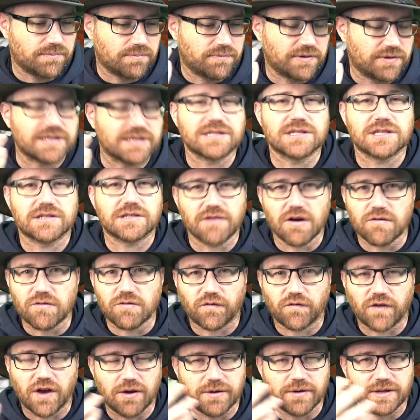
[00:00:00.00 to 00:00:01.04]
prisons are
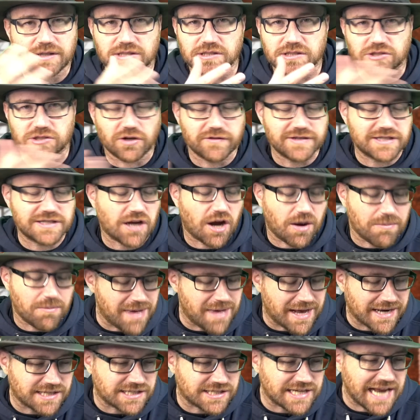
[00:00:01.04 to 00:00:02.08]
overflowing because the Tories can't
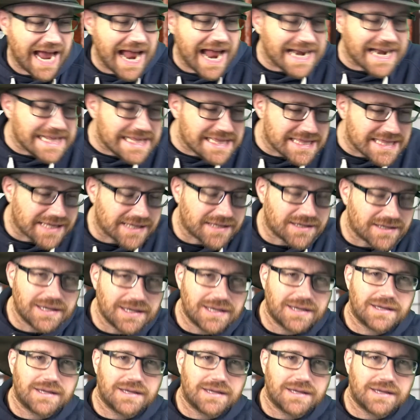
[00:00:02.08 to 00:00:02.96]
manage anything.